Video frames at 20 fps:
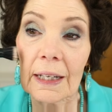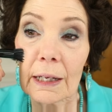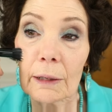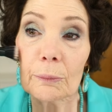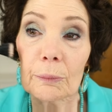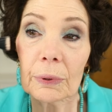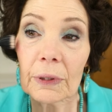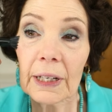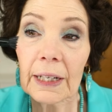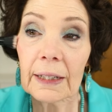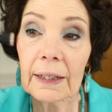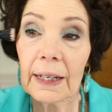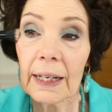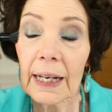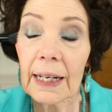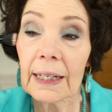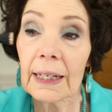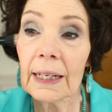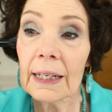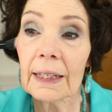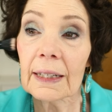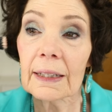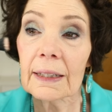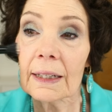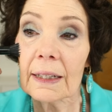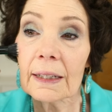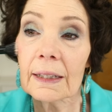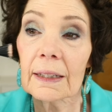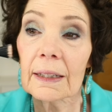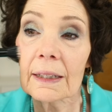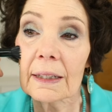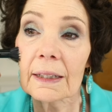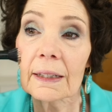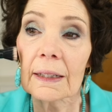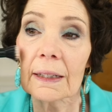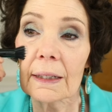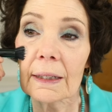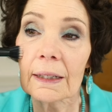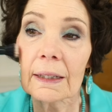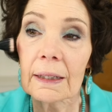and blend that in.
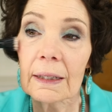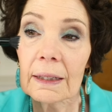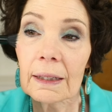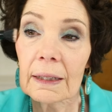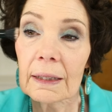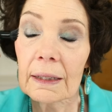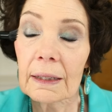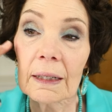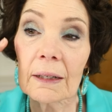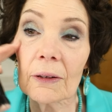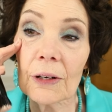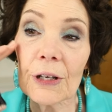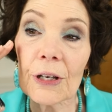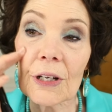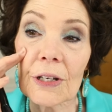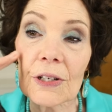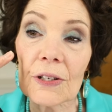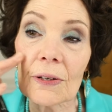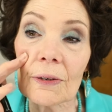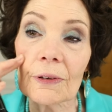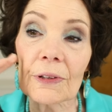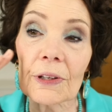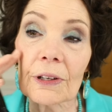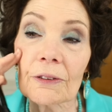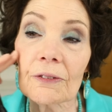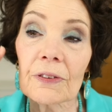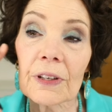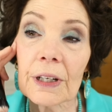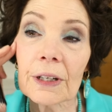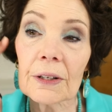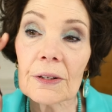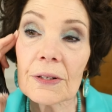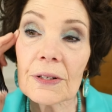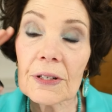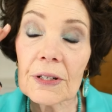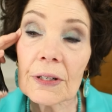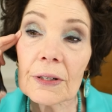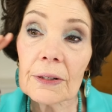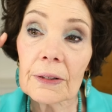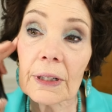Or you could do it with your fingers
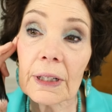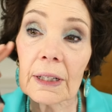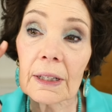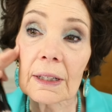too.